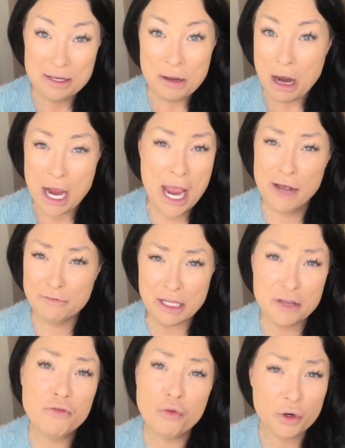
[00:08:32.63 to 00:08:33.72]
I have like
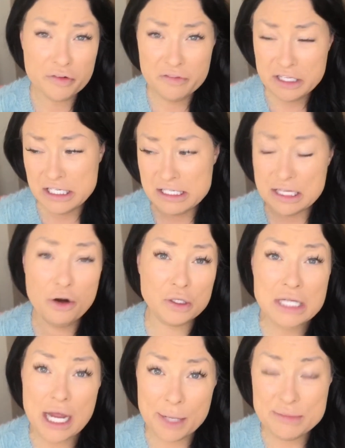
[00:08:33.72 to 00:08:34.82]
4 of these at all
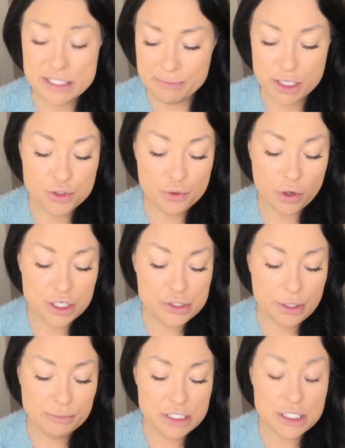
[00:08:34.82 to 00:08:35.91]
times in my drawer. So
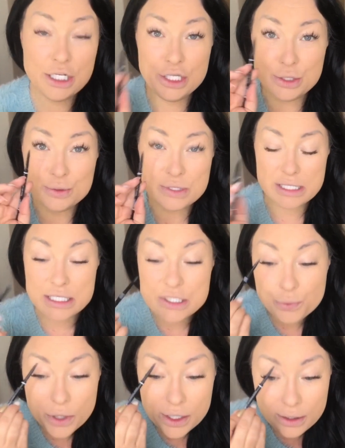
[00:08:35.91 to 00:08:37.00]
I'm just gonna use this
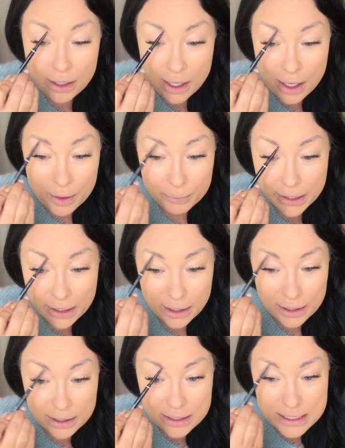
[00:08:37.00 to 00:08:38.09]
one
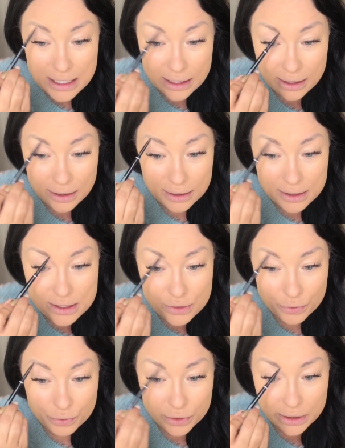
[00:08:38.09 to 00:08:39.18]
because it is
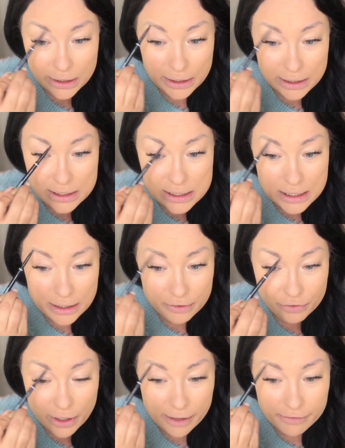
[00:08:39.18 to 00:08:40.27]
really easy
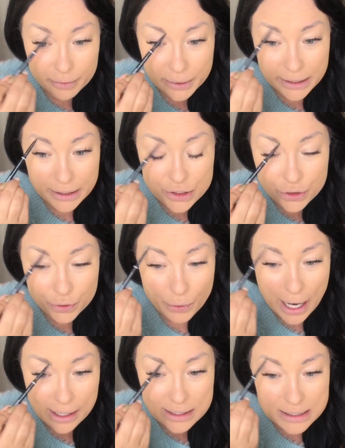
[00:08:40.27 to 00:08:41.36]
for everybody to
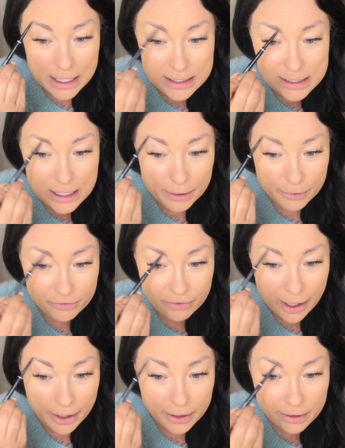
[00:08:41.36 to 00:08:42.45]
access and
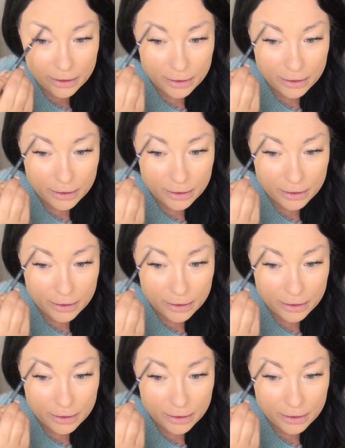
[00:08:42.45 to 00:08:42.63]
find.